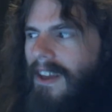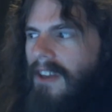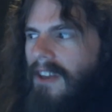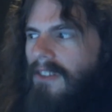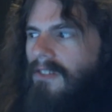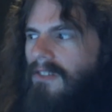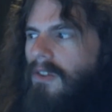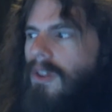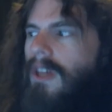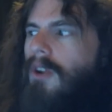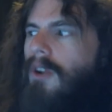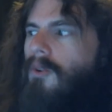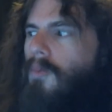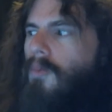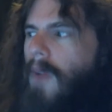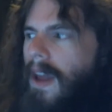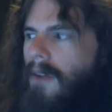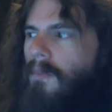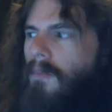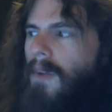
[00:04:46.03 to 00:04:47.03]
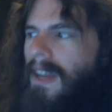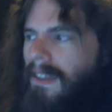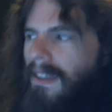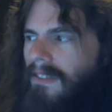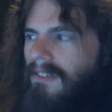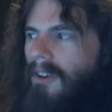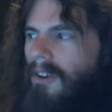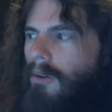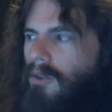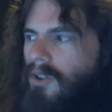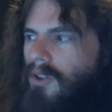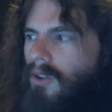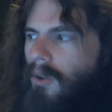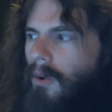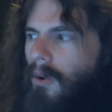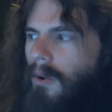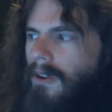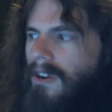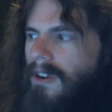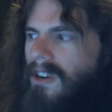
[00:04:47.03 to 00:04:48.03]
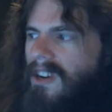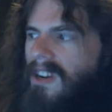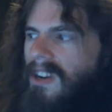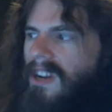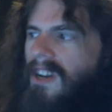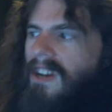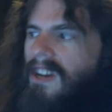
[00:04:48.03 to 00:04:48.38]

so that a right wing social order